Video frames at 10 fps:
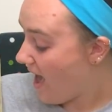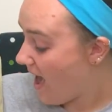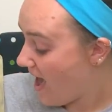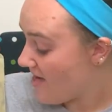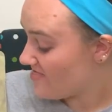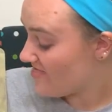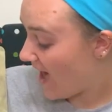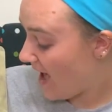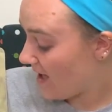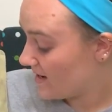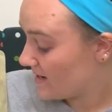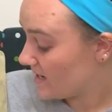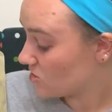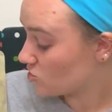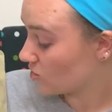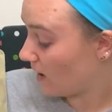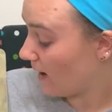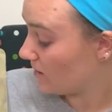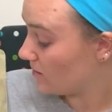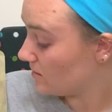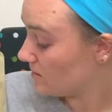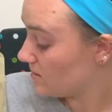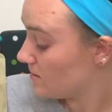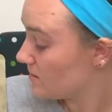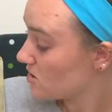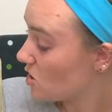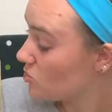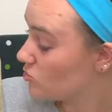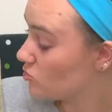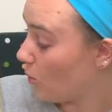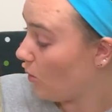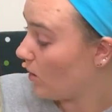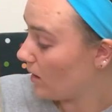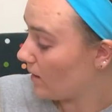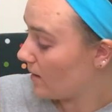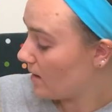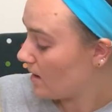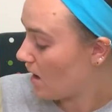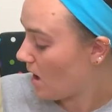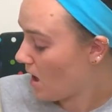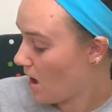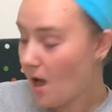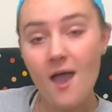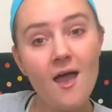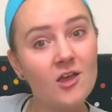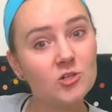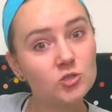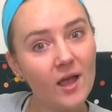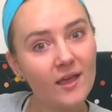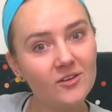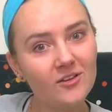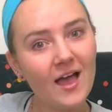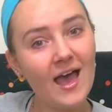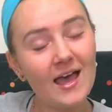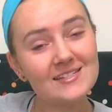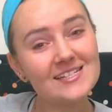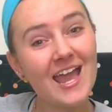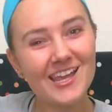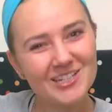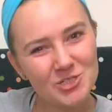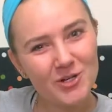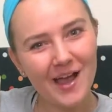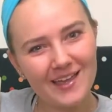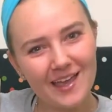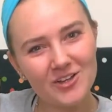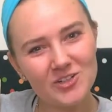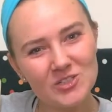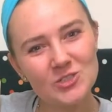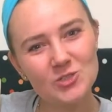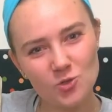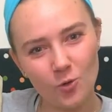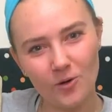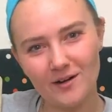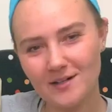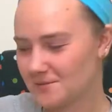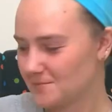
And that is triangle's door. Triangle has a triangle door.